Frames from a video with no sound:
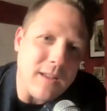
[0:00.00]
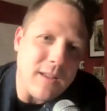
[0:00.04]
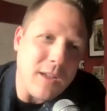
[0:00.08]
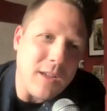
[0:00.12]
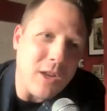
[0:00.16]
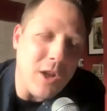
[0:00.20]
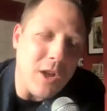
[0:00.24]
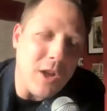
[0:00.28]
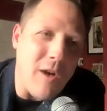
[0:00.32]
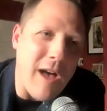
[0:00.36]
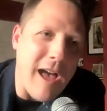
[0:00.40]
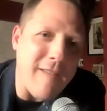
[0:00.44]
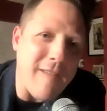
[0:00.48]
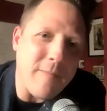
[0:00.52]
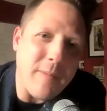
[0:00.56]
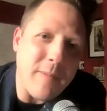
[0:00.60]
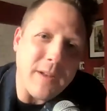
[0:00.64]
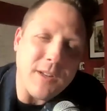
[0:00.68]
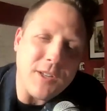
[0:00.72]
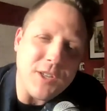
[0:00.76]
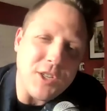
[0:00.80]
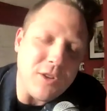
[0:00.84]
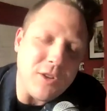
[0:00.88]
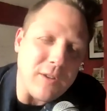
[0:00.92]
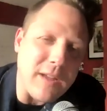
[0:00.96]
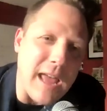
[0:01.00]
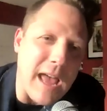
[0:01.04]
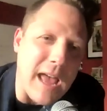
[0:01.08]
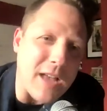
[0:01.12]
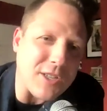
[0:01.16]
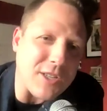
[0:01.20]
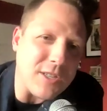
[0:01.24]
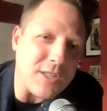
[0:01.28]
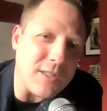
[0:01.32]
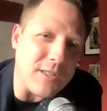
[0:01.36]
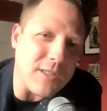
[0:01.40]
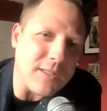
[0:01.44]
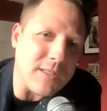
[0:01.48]
You know, I've been to
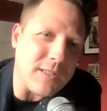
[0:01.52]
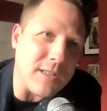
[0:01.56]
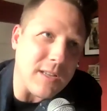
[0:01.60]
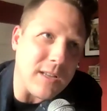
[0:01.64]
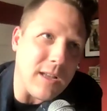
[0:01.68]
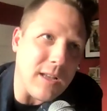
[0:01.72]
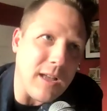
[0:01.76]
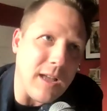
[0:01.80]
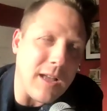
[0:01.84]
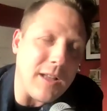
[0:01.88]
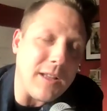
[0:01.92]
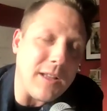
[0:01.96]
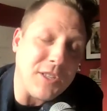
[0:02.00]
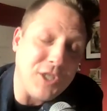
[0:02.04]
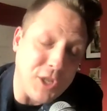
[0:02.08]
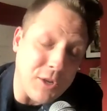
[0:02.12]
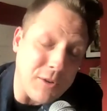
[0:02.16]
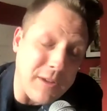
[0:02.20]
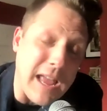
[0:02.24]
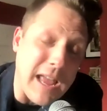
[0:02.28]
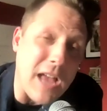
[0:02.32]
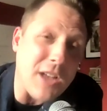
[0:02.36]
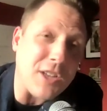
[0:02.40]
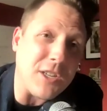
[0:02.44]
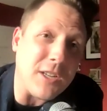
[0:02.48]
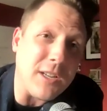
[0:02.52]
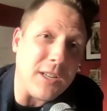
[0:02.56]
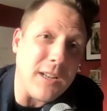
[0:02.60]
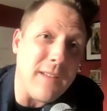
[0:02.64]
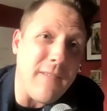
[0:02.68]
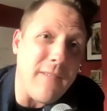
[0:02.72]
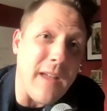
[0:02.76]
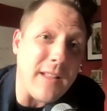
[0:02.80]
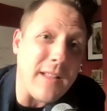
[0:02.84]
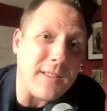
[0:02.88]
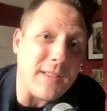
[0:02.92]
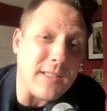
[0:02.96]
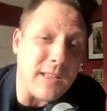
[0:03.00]
geocaches, uh, geocaching
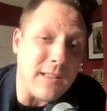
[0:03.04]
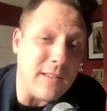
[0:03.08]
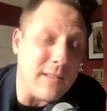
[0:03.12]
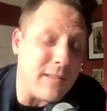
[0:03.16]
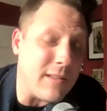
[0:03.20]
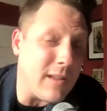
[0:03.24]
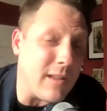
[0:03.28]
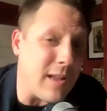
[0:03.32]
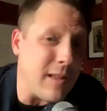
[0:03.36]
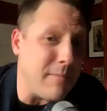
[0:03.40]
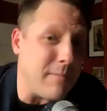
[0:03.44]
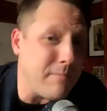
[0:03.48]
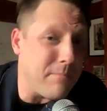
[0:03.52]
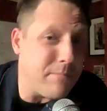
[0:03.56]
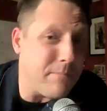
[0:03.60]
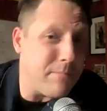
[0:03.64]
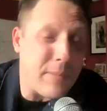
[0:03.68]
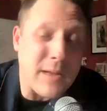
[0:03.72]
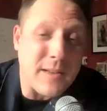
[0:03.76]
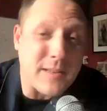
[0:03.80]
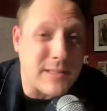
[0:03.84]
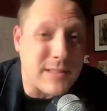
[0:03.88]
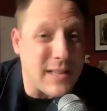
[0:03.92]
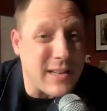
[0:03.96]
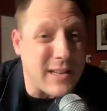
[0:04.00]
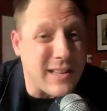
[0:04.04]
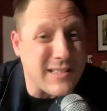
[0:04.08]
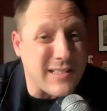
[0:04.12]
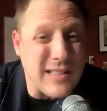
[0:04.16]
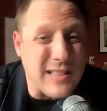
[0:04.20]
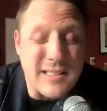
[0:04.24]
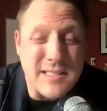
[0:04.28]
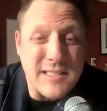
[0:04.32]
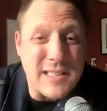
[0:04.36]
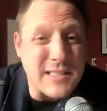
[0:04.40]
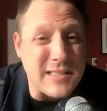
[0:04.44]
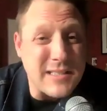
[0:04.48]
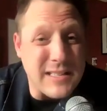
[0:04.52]
events in in big cities like
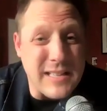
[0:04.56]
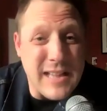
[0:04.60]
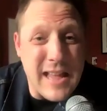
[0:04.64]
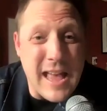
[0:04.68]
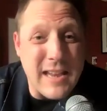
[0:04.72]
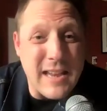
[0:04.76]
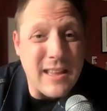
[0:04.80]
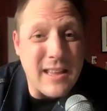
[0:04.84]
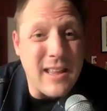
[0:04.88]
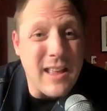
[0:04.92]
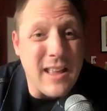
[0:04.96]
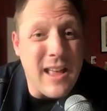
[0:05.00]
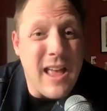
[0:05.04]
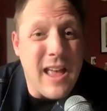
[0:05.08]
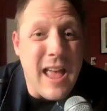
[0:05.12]
Cincinnati,